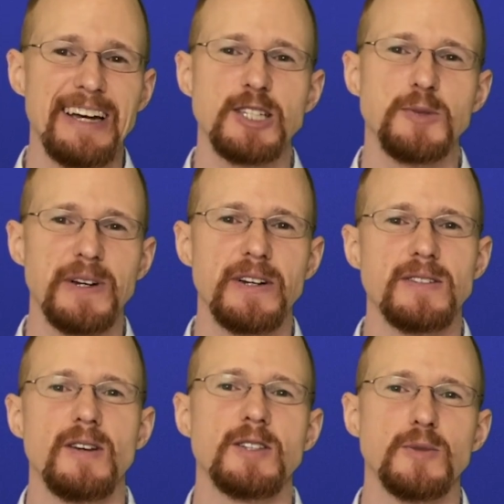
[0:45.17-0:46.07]
That
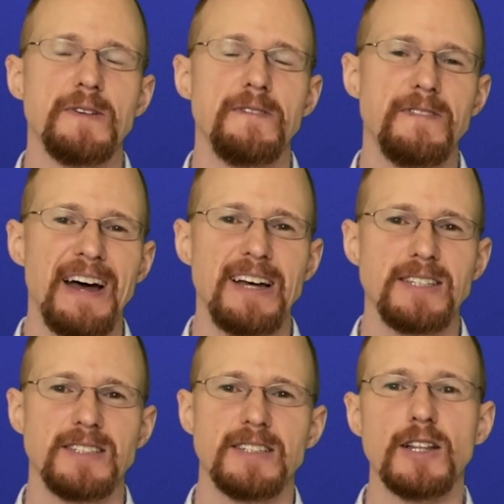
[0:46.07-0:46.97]
experience has to be
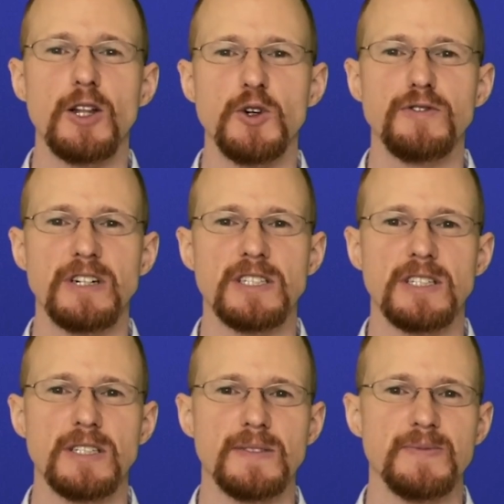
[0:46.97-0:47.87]
fast and low
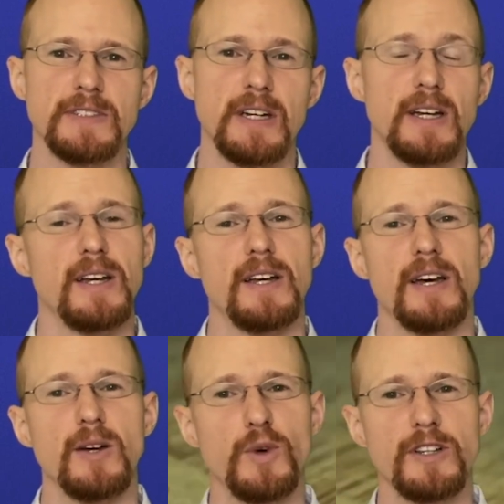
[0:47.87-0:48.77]
friction.
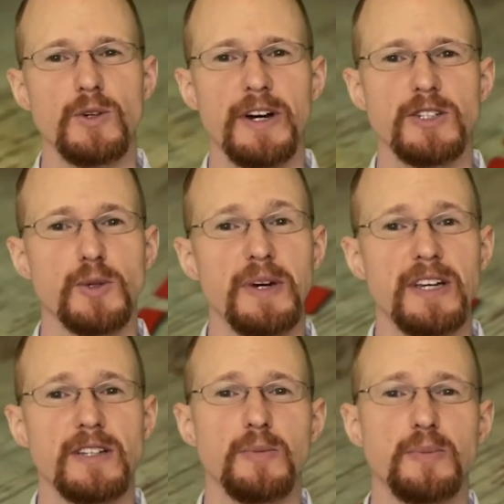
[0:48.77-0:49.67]
And one of the ways we're
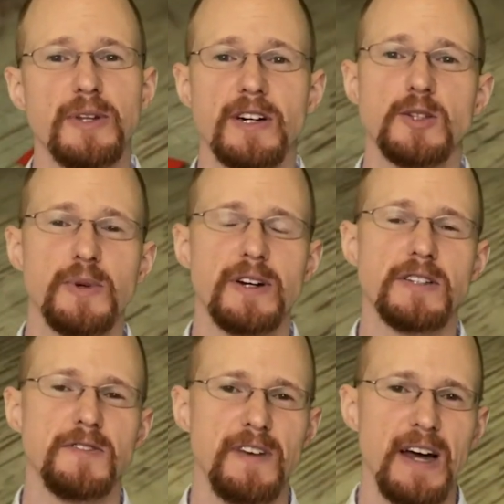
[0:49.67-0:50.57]
making the player
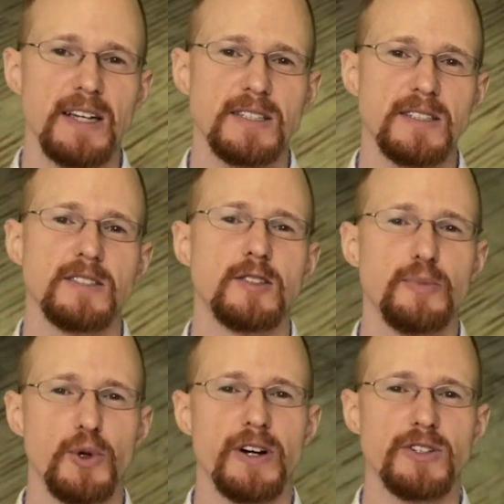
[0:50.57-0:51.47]
experience fast is to
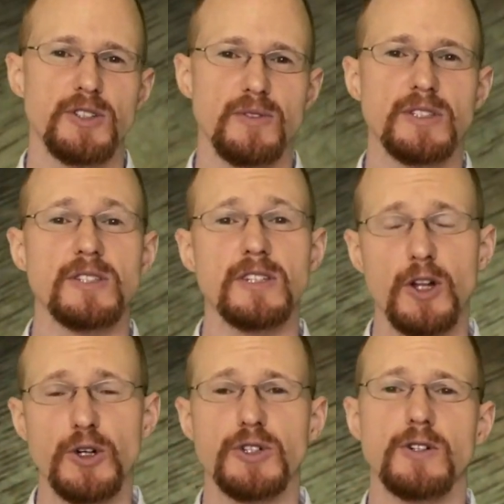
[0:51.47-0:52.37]
deploy our services
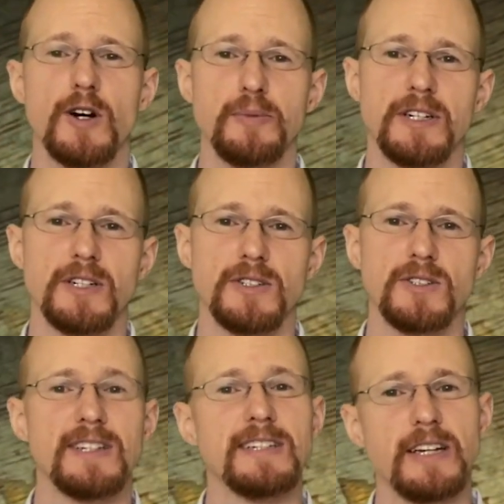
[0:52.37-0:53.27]
closer to our
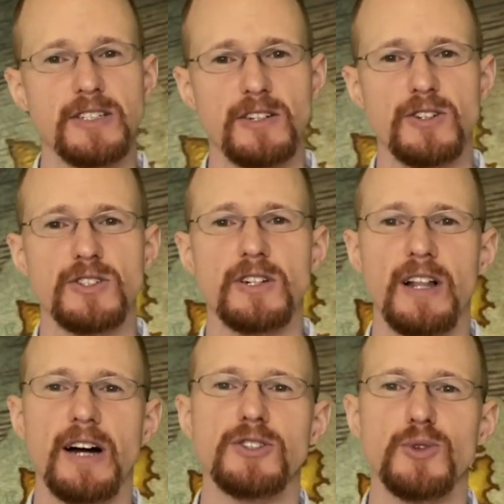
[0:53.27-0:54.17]
players in data centers and
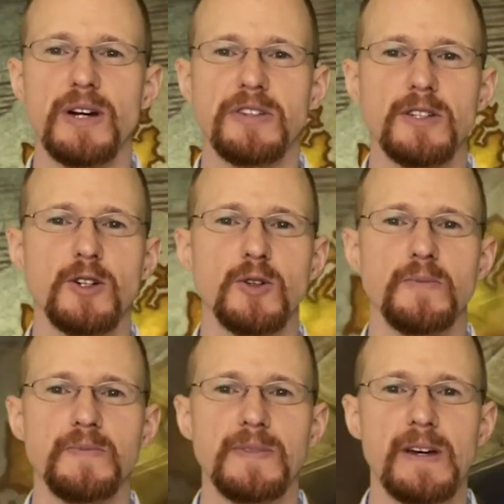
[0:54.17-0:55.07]
clouds around the
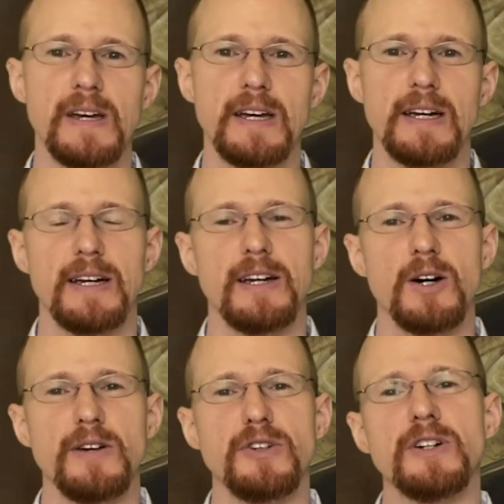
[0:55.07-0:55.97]
globe.
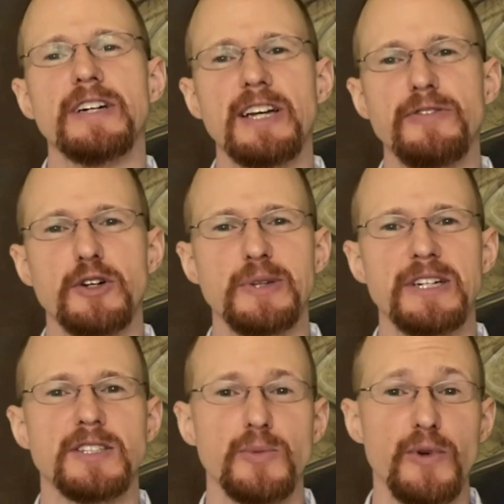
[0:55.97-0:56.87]
However,
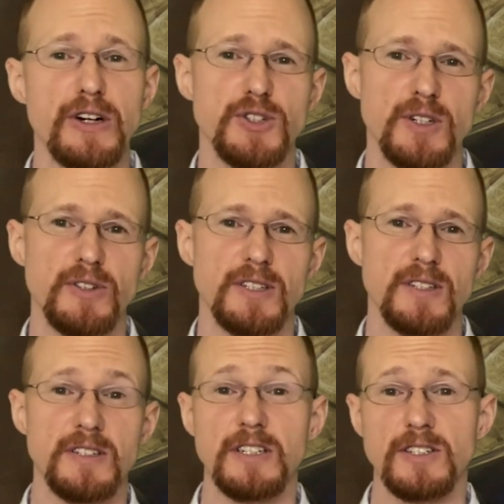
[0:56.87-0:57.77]
inevitably, some of our
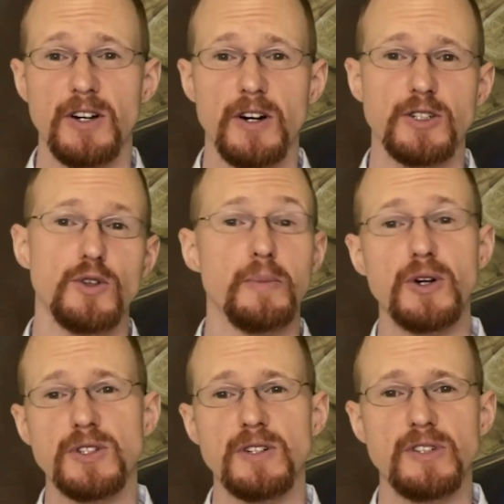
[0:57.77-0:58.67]
services need to talk to
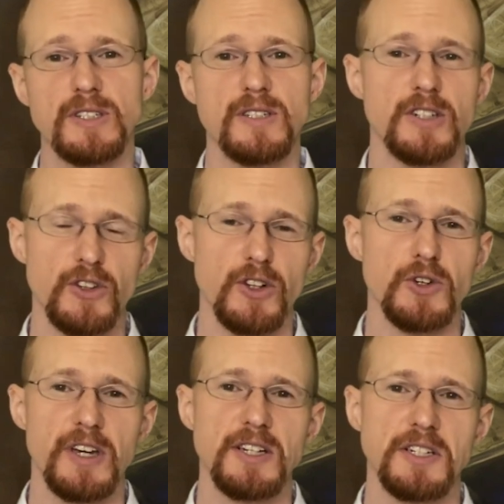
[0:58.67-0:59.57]
remote services in other
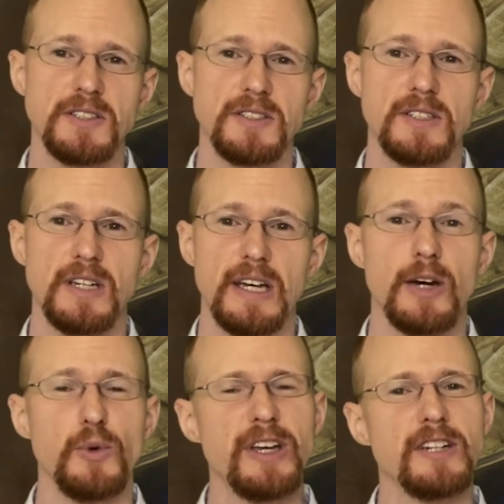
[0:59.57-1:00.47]
locations,
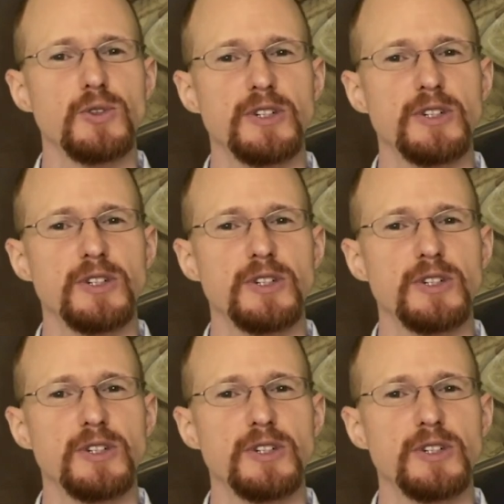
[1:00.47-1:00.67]
and we get